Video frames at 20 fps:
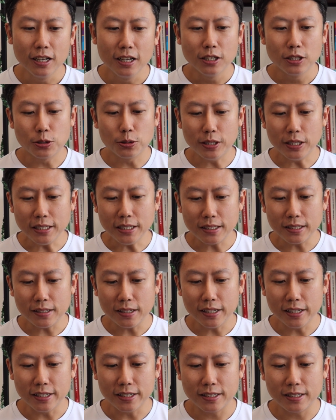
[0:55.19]
So this
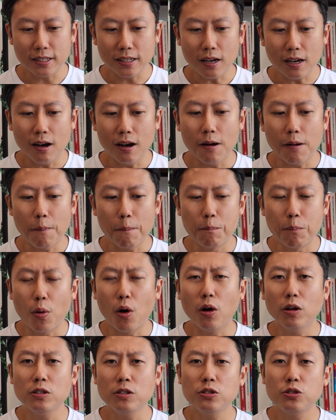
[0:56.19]
is a
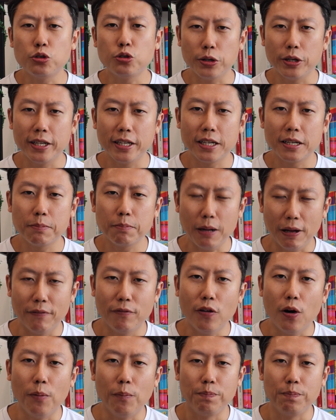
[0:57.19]
bond trading
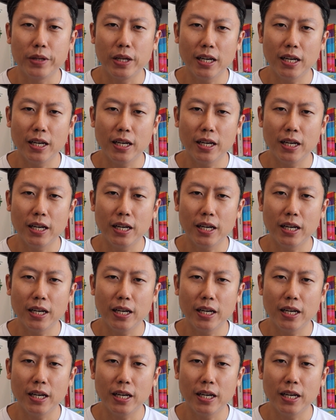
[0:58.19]
platform.